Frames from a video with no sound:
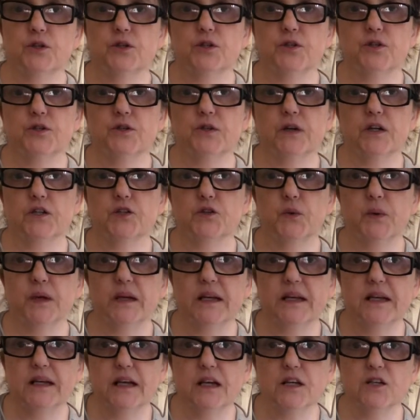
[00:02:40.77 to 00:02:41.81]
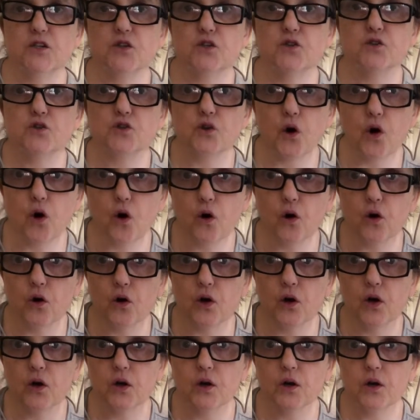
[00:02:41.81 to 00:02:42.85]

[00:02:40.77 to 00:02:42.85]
to do a twinning song.